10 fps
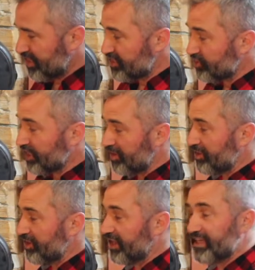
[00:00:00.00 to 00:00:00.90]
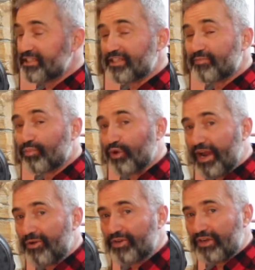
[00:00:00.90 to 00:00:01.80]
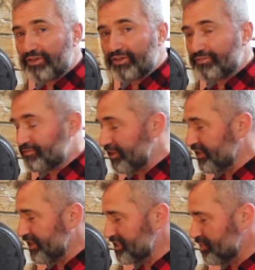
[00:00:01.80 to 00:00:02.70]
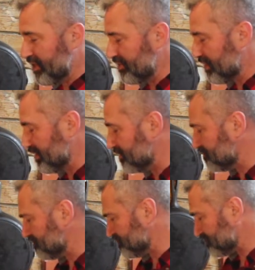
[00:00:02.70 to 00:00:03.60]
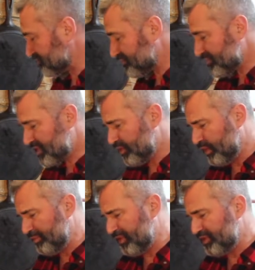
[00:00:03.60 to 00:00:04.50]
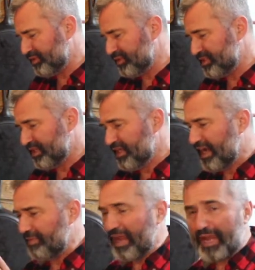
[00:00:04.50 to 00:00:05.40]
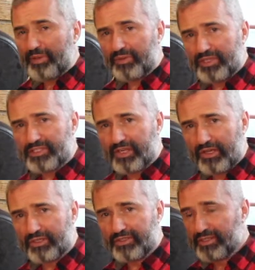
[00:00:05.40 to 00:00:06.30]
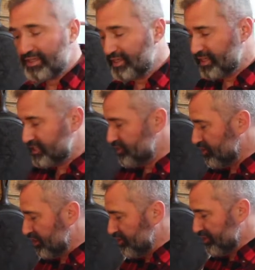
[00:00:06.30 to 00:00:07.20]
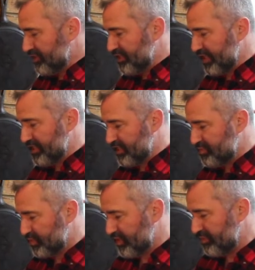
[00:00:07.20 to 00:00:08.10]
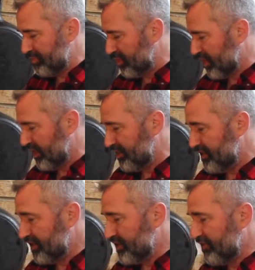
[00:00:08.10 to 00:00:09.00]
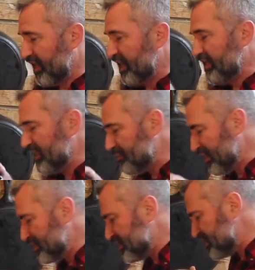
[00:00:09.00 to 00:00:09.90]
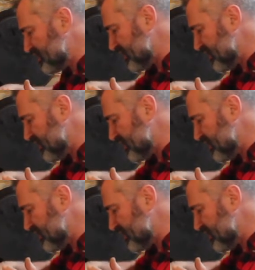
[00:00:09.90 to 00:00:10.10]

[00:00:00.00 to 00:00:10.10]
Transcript: So it came out a nice brown color, very nice brown color. What I'm going to do is, I'm happy with this color, so I'm going to take this, put it in my pot. I've got a little bit of, just a